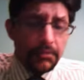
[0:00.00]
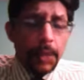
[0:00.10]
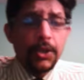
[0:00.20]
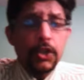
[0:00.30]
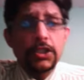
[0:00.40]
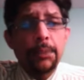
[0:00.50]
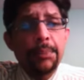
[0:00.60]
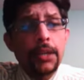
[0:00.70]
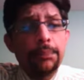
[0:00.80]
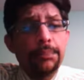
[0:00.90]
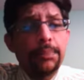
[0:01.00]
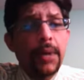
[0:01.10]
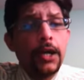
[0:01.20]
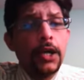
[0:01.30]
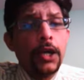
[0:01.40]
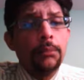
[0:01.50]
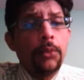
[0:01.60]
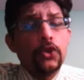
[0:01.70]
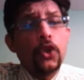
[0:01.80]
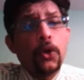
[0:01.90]
because they picked up
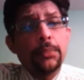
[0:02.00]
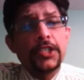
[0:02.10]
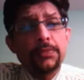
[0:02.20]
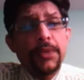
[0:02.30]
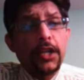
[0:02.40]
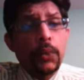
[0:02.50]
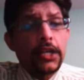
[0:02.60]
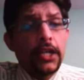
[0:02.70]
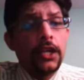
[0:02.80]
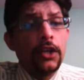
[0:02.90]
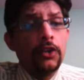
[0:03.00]
both the openers pretty quickly.